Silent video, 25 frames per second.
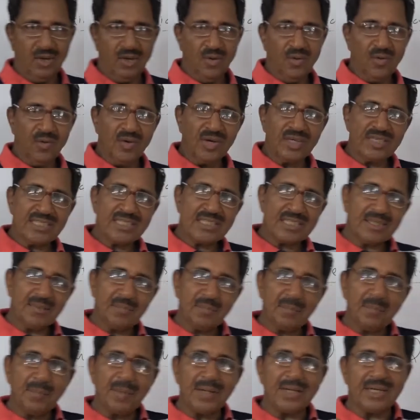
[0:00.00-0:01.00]
or a
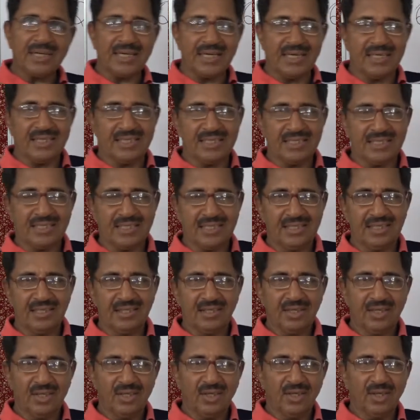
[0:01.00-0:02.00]
simple tense,
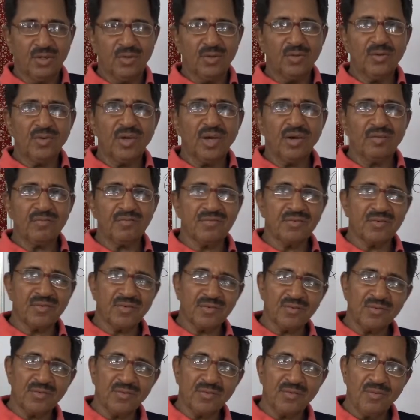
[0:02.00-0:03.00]
you have
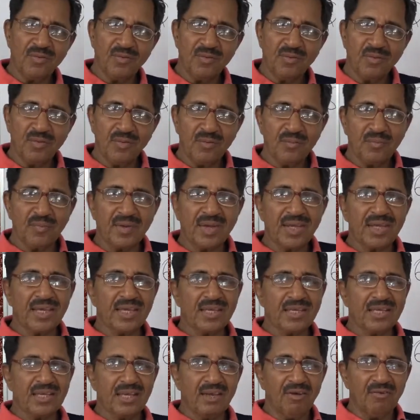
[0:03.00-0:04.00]
to make
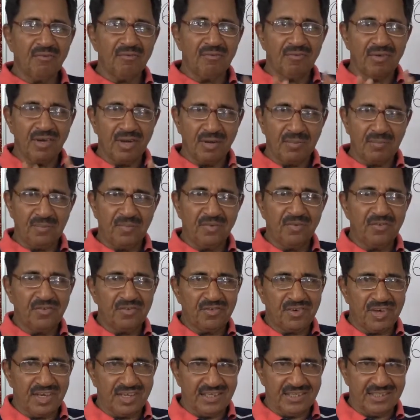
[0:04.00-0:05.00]
it a verb
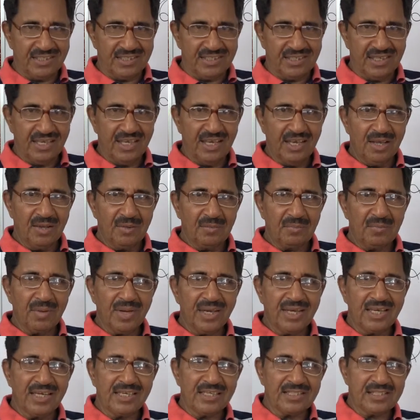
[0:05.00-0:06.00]
phrase by
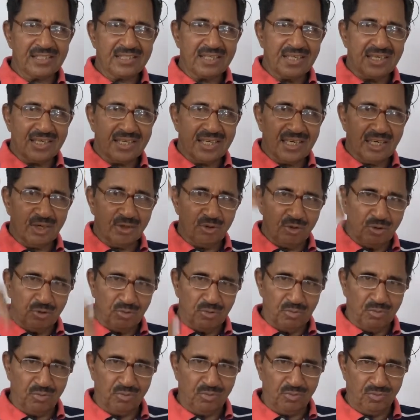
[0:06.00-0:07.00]
inserting
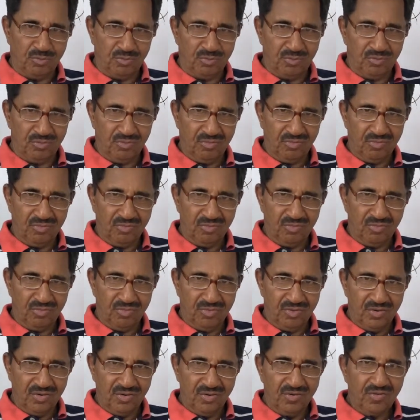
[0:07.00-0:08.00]
do.
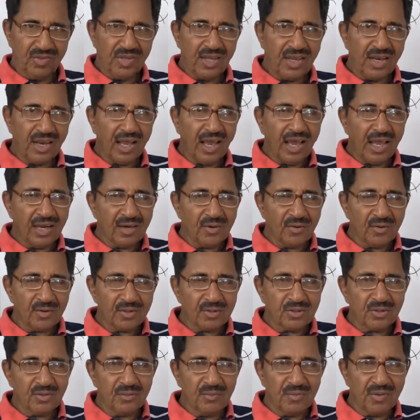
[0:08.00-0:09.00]
Then and
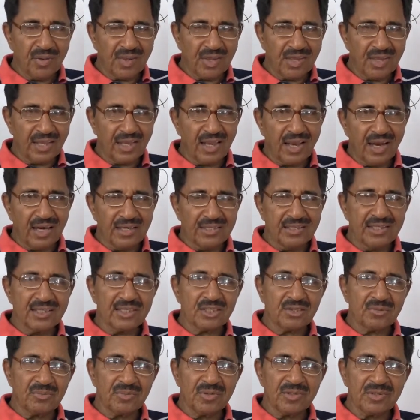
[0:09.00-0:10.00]
also making
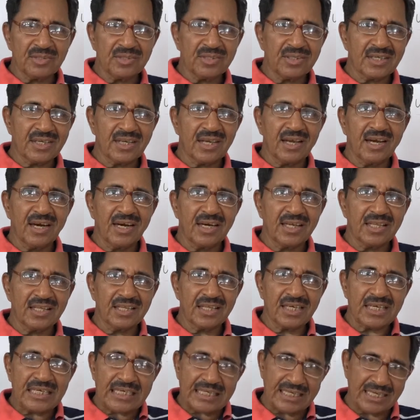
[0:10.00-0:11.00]
adjustments regarding
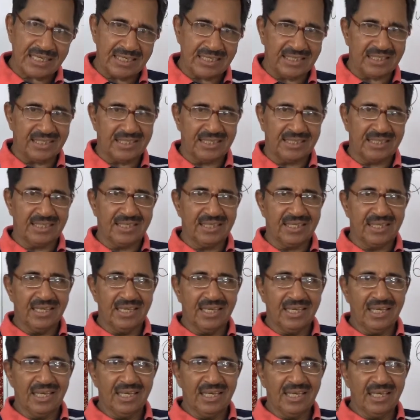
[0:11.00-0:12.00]
the tense.
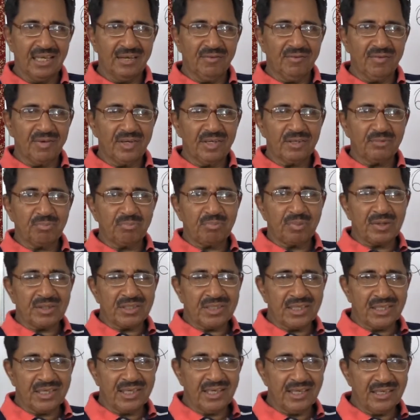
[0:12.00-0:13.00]
If it is
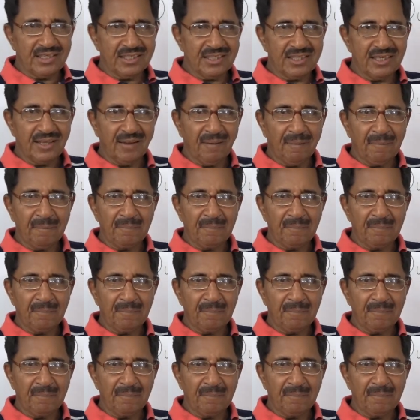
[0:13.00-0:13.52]
present tense,